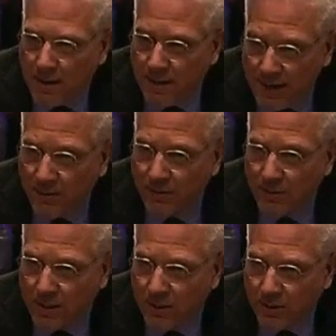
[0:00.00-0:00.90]
They
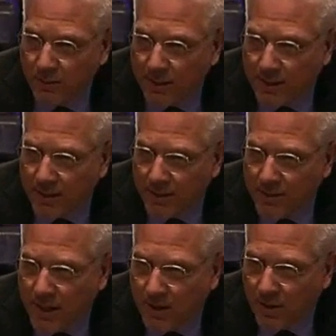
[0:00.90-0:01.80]
don't tell you
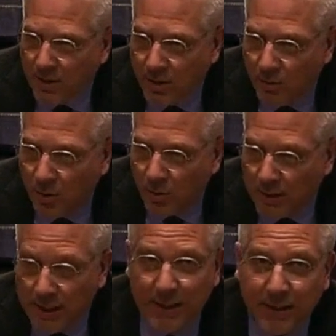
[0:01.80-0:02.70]
because they know you
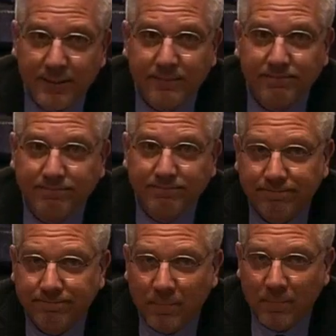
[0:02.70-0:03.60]
won't like it.
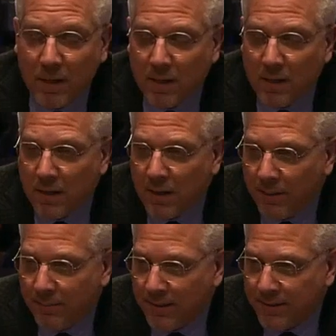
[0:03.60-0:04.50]

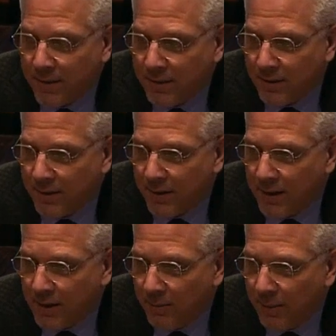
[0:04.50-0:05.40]
I'm going to tell you
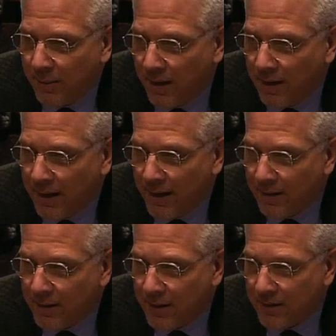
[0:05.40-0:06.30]
tonight, you may not like
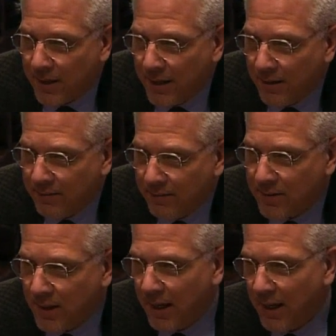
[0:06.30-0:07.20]
the things I have to
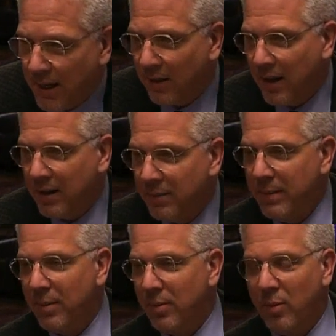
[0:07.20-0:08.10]
say, and a lot of
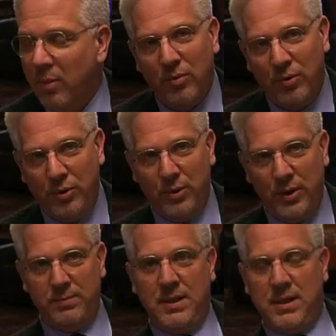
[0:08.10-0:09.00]
people won't do
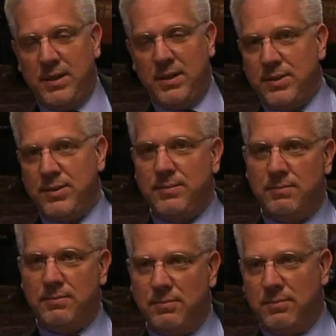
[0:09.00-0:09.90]
it because
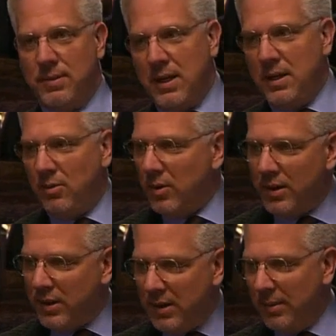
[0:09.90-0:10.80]
they don't
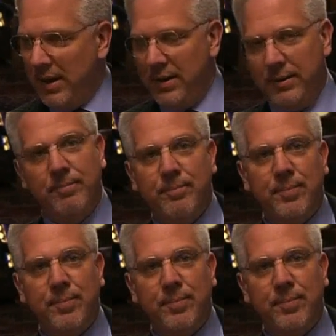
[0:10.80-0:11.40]
want to think about it.